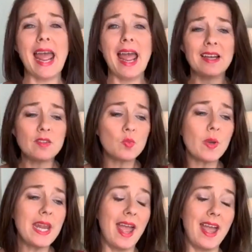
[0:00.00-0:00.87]
And
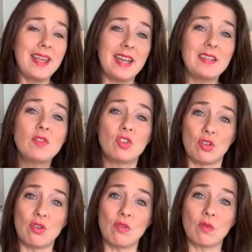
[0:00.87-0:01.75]
as we head
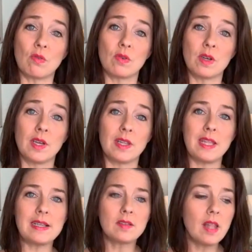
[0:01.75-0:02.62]
into
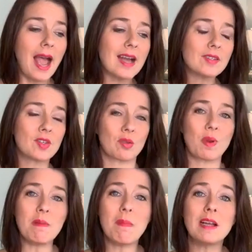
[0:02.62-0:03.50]
these last
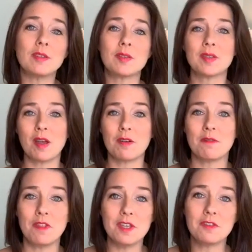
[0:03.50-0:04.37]
three months
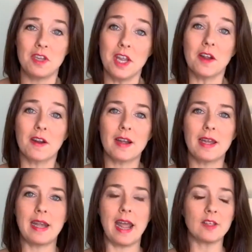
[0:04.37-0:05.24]
of this
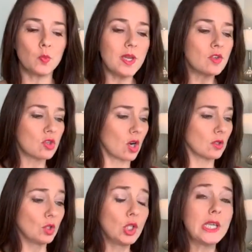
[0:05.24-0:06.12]
year, and as we
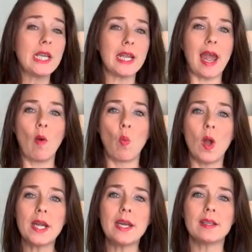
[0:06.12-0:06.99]
start looking at
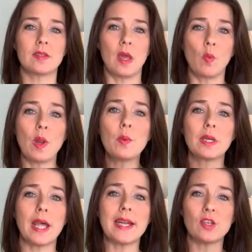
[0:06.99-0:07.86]
what it is that we
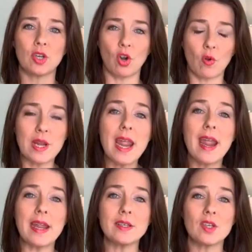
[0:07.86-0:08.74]
would like to
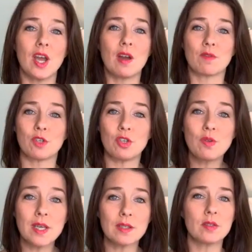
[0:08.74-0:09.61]
create for
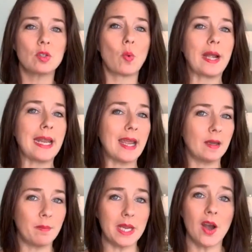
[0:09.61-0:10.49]
two thousand
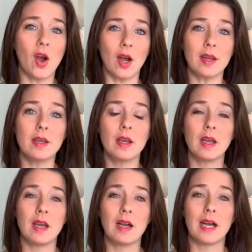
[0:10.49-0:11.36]
twenty and beyond,
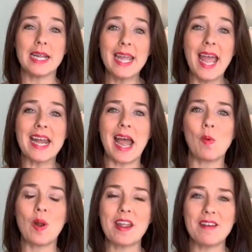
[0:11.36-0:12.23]
again,
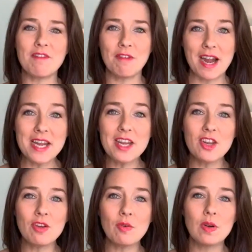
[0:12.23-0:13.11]
I want to
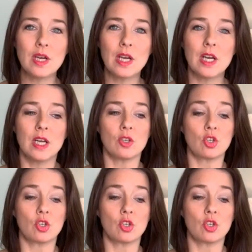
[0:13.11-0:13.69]
invite you